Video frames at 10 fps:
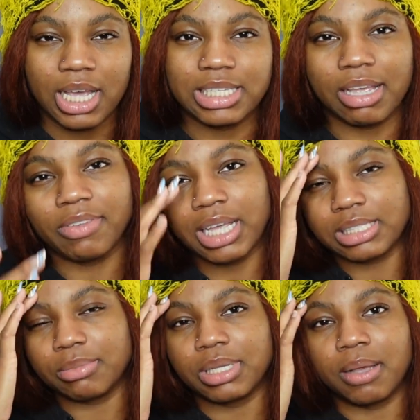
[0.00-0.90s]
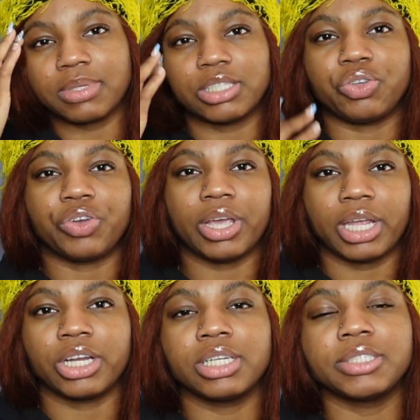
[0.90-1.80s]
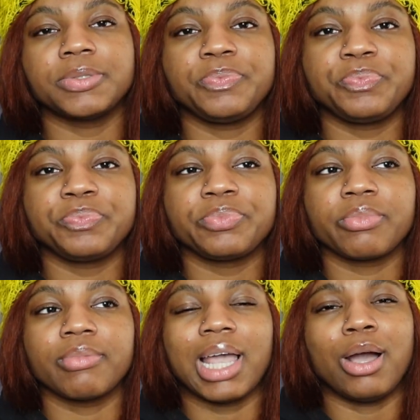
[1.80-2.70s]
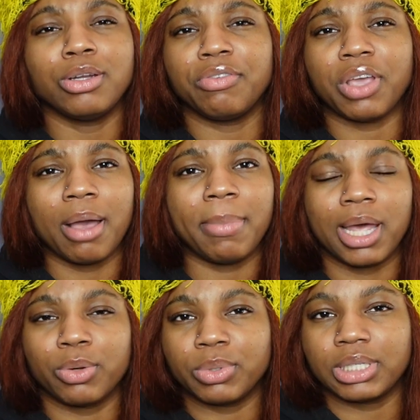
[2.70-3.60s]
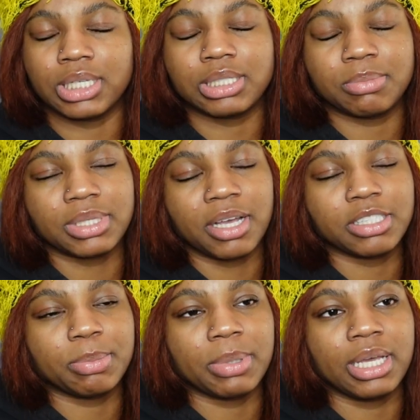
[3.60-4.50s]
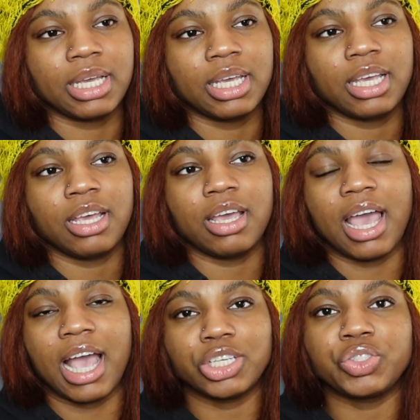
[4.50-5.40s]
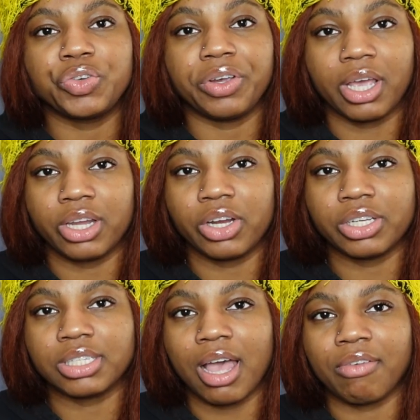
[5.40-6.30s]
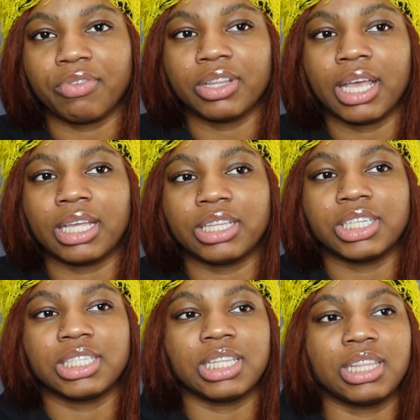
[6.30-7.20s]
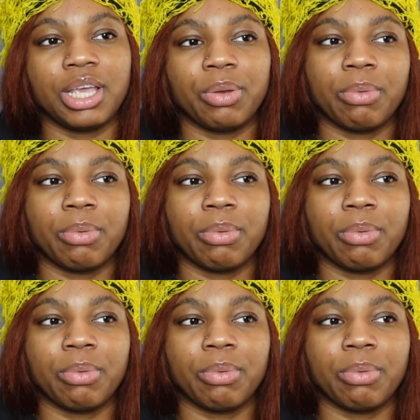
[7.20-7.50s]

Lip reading: Because I feel like sometimes as creators, I don't know if y'all battle with this sometimes, but as creators, I feel like there's a thing